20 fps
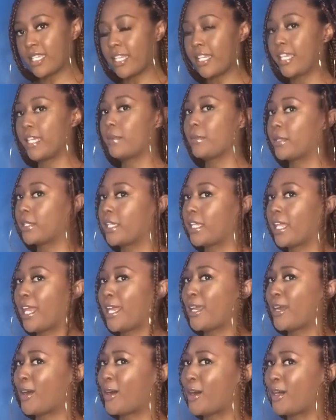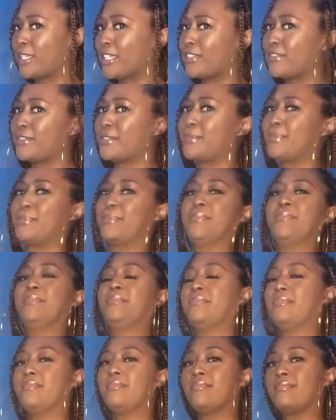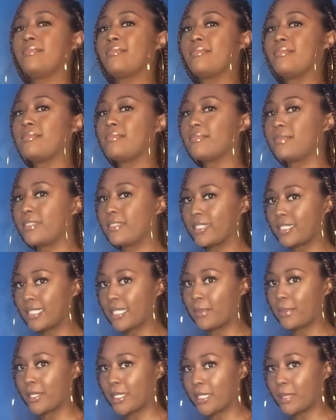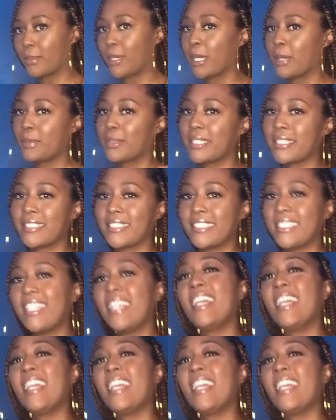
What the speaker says: I think I'm gonna like all of them because I picked them out, but